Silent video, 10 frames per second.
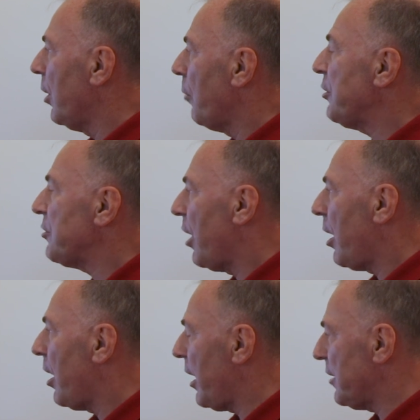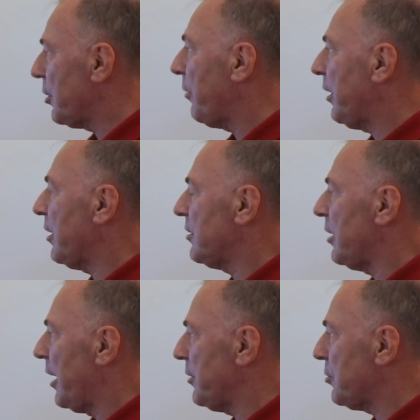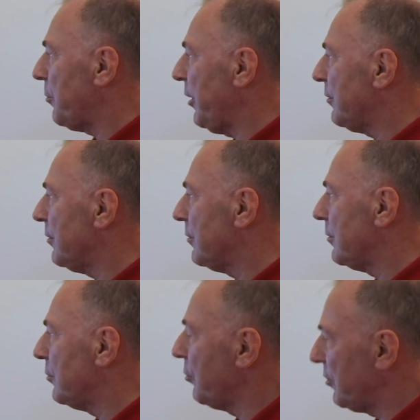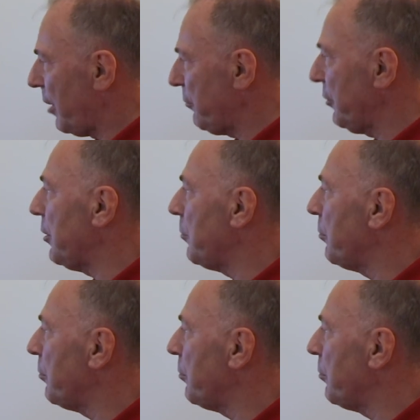which are as quick as light speed to 70